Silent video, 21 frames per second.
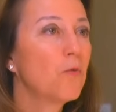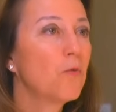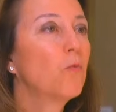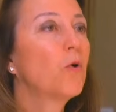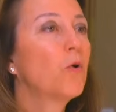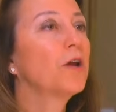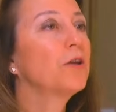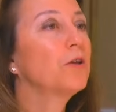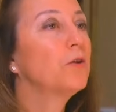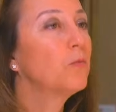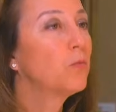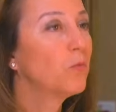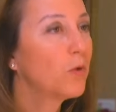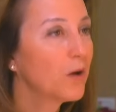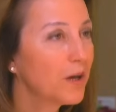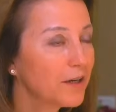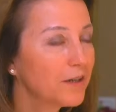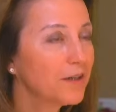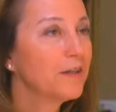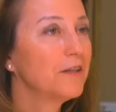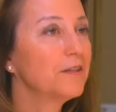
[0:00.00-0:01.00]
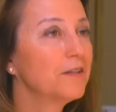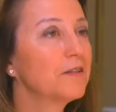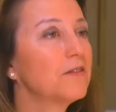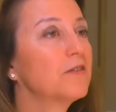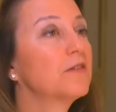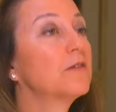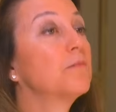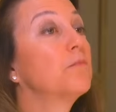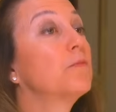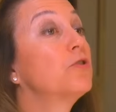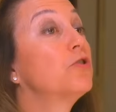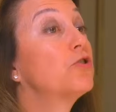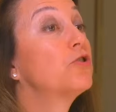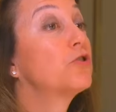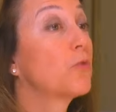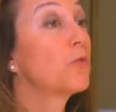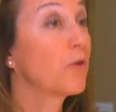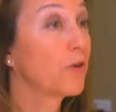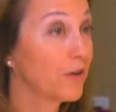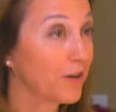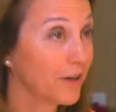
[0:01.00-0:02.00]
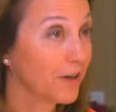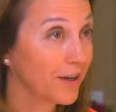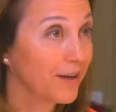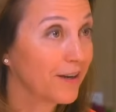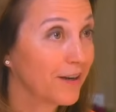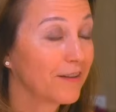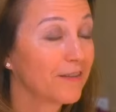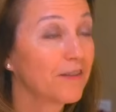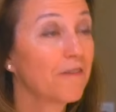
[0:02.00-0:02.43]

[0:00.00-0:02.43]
What you want is the majority,